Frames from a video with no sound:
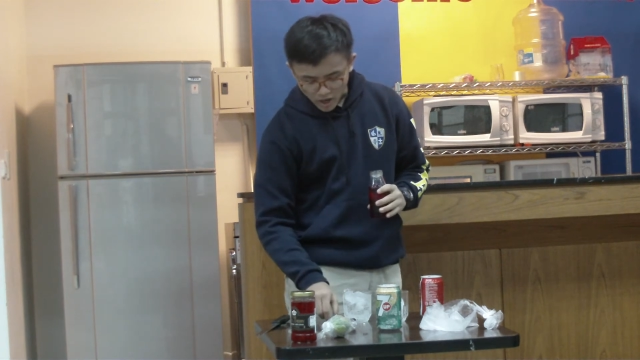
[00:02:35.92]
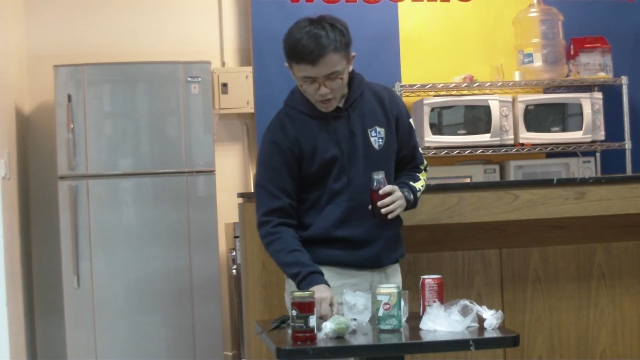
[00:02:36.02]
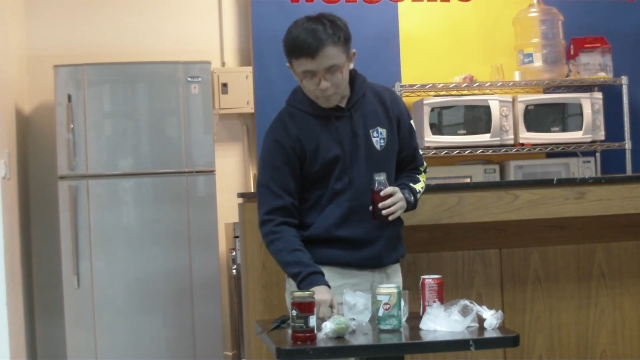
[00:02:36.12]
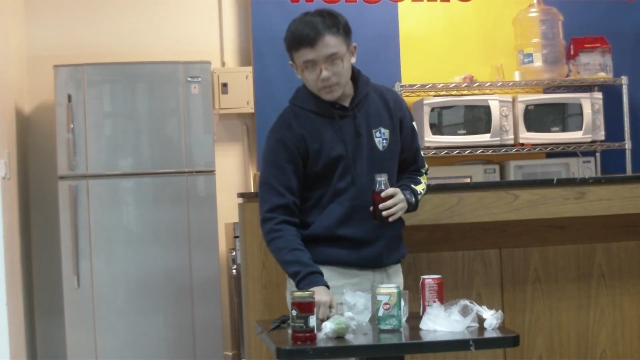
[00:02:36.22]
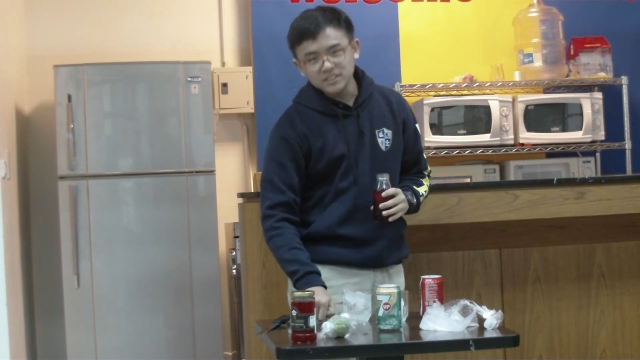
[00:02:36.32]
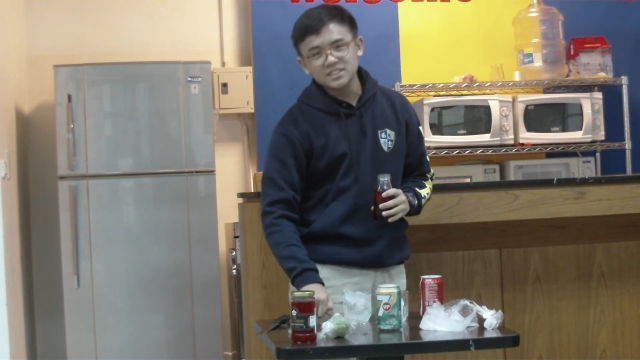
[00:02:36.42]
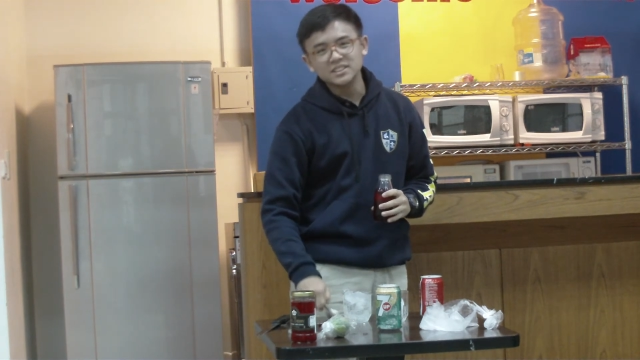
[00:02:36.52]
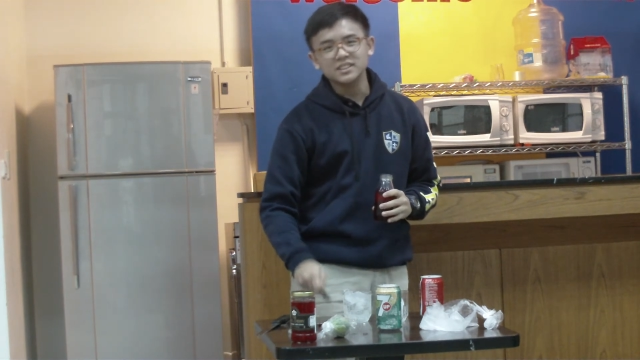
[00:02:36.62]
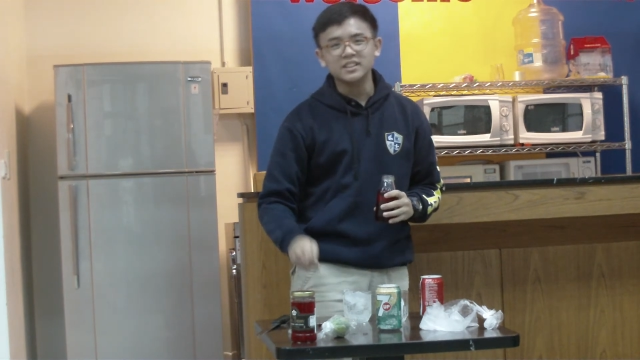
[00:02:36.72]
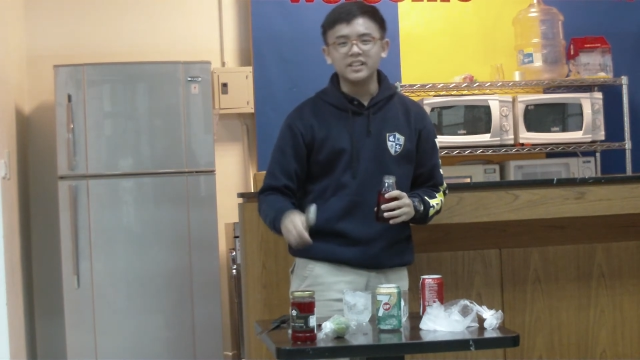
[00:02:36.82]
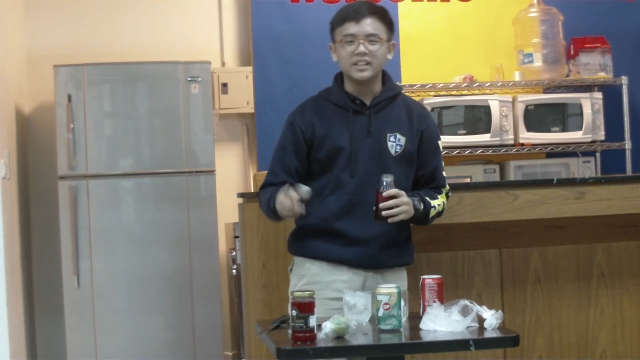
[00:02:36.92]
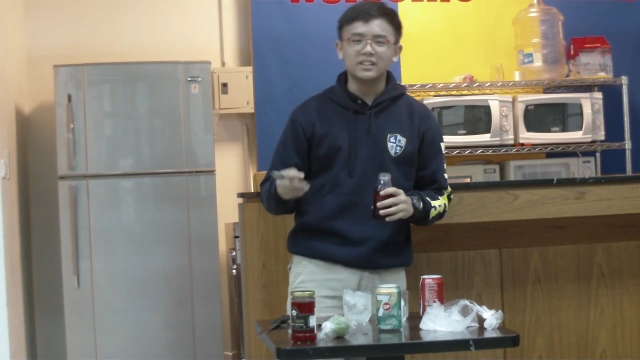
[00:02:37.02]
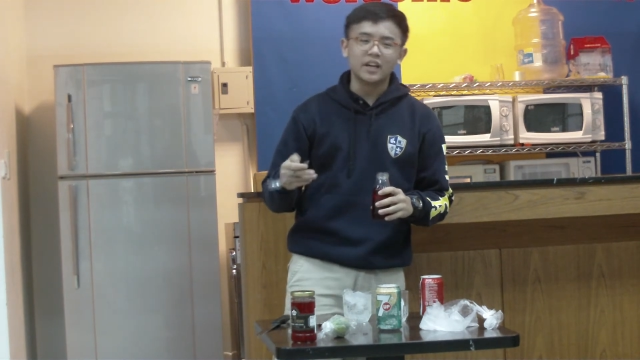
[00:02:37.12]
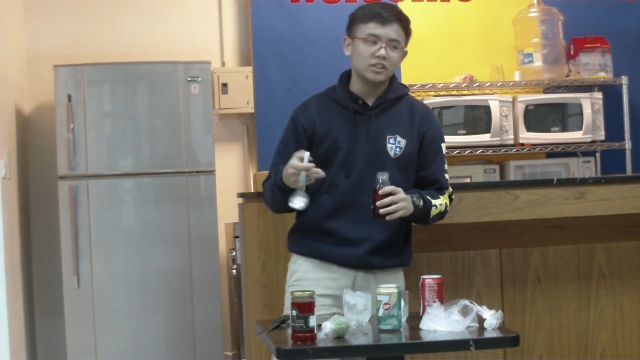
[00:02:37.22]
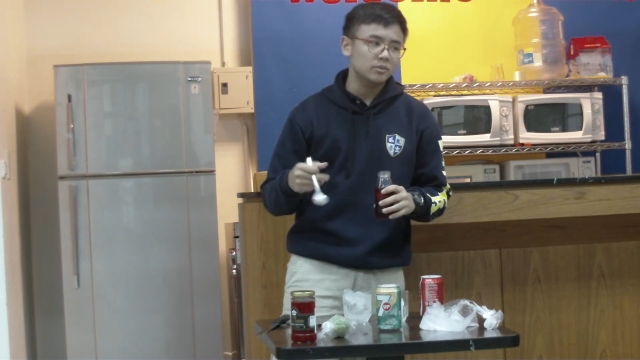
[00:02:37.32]
I personally
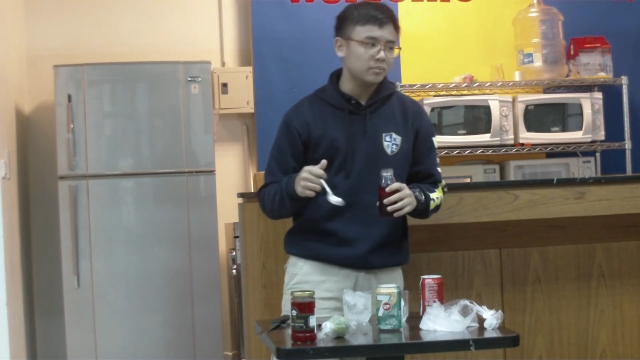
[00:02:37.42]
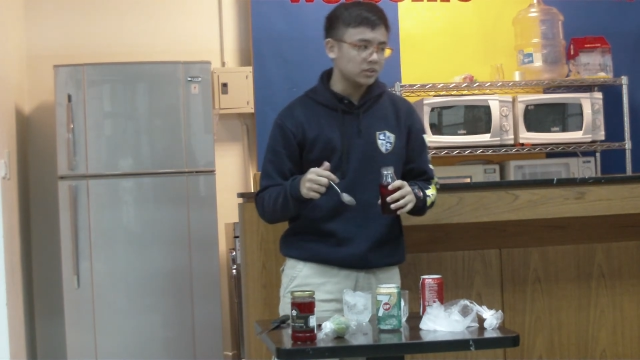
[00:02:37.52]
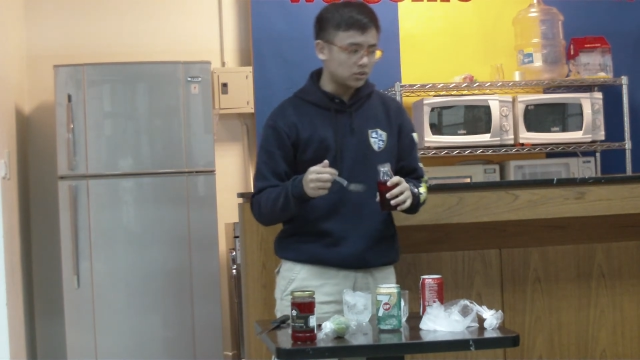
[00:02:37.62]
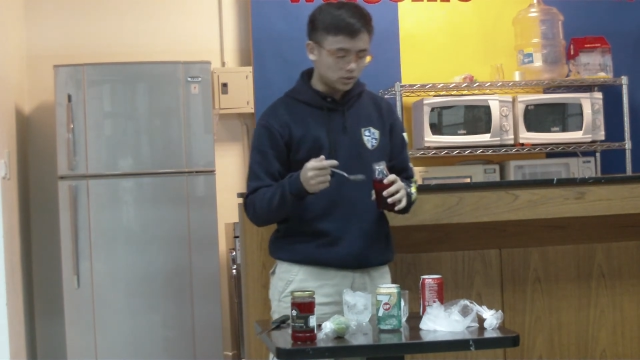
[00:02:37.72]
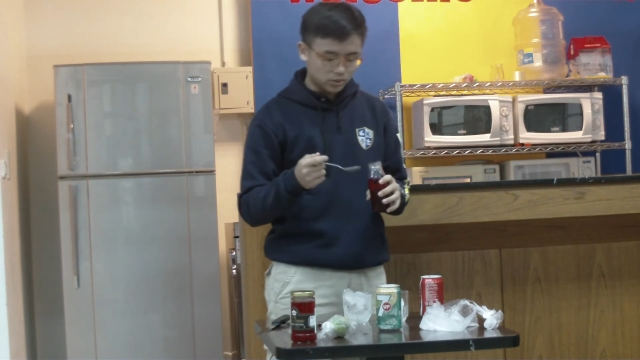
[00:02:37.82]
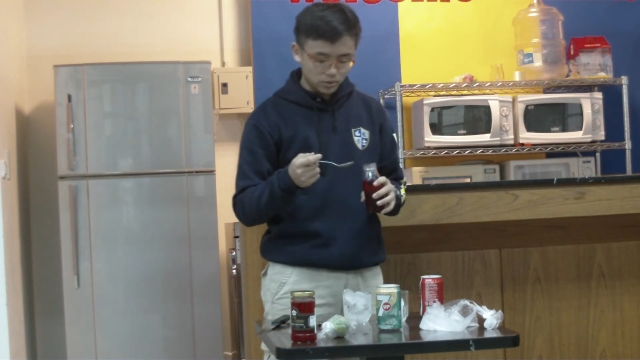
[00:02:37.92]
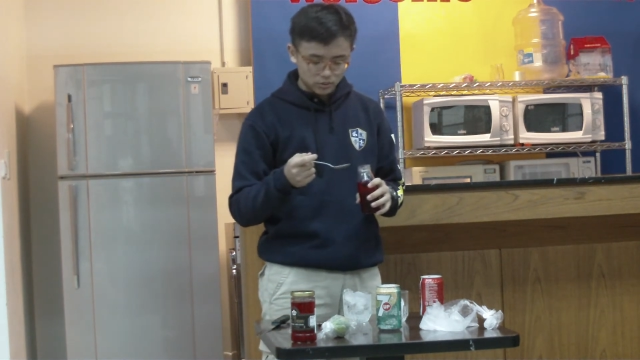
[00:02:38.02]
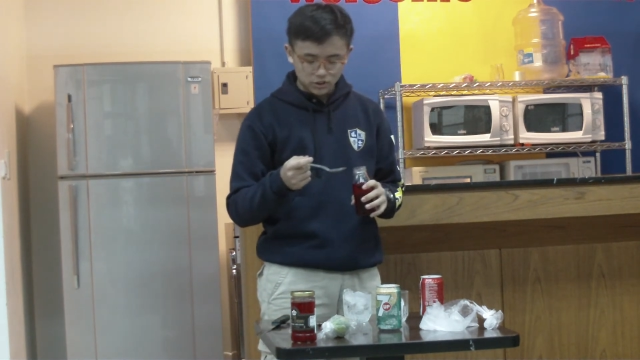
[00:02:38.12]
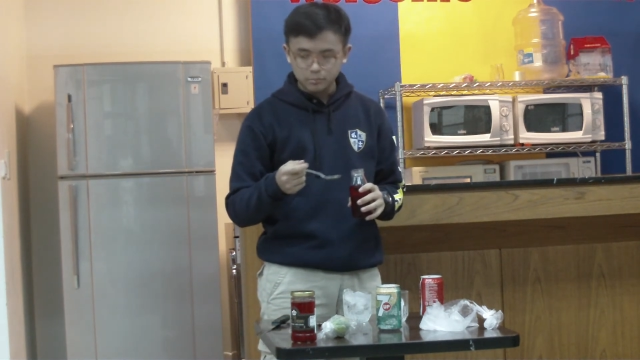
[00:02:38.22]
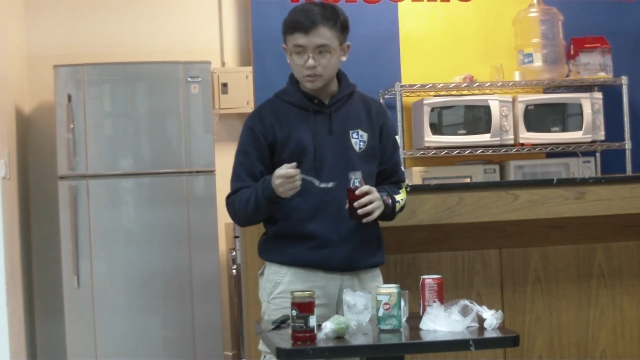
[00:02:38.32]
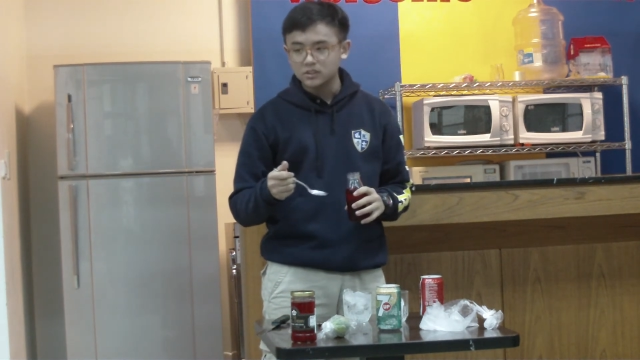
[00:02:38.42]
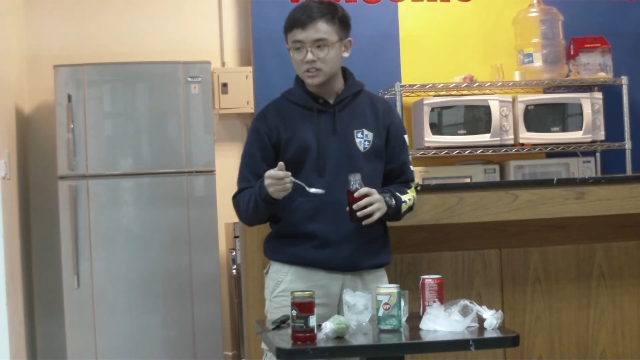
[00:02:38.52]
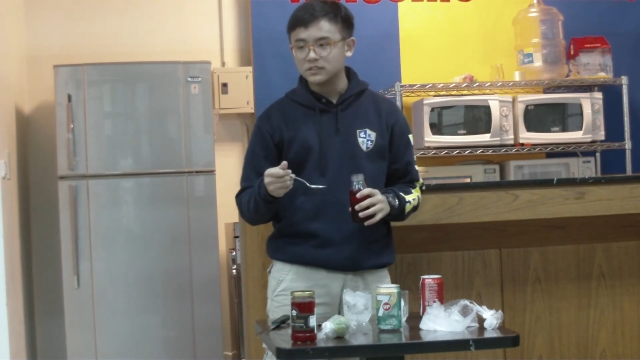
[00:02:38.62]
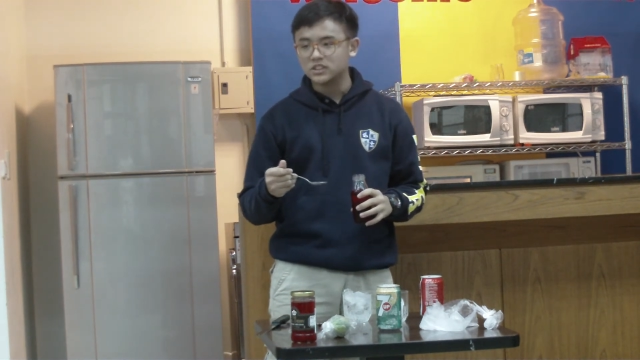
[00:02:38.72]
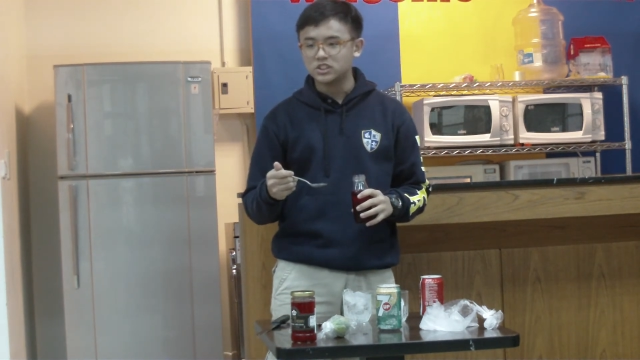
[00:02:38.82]
like to put 2 spoons
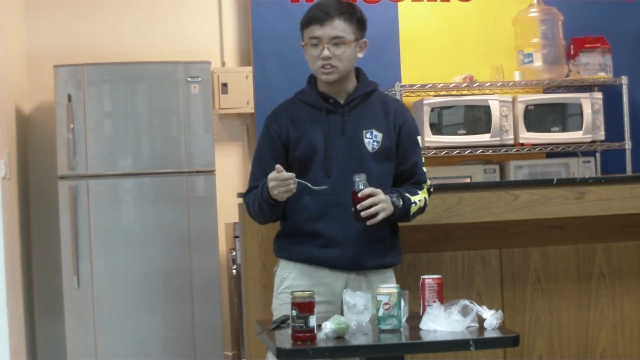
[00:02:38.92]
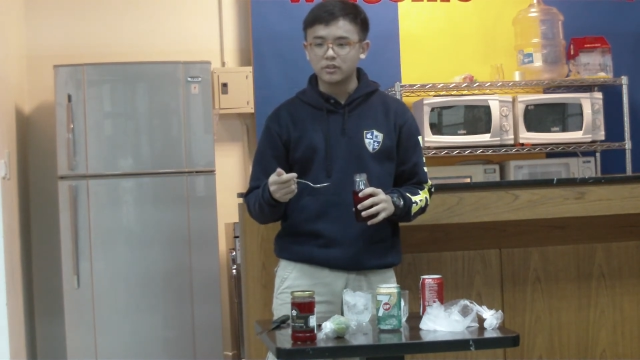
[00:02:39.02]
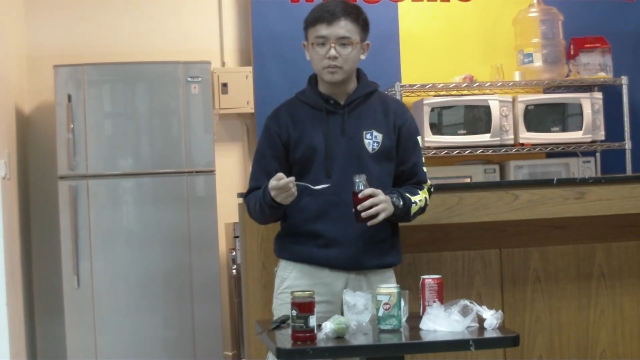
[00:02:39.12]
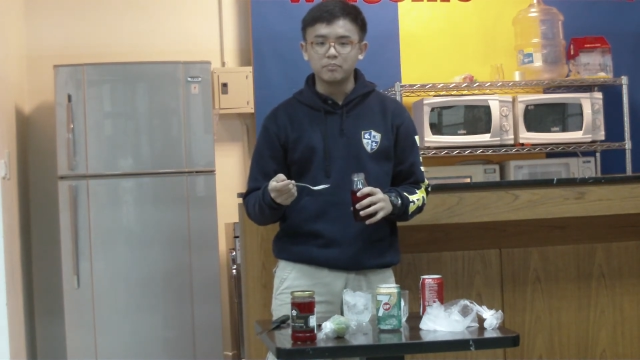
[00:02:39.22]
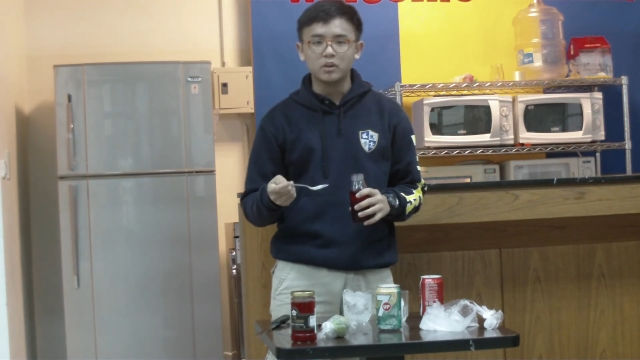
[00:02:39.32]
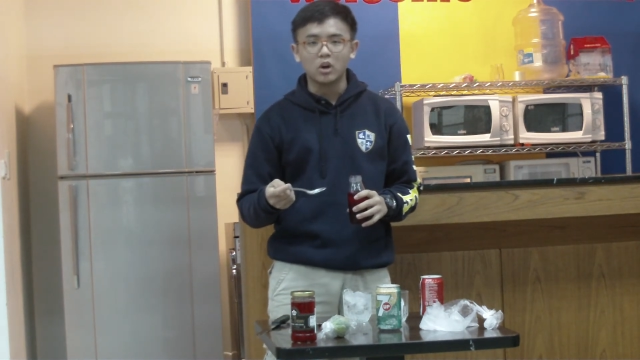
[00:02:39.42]
of syrup,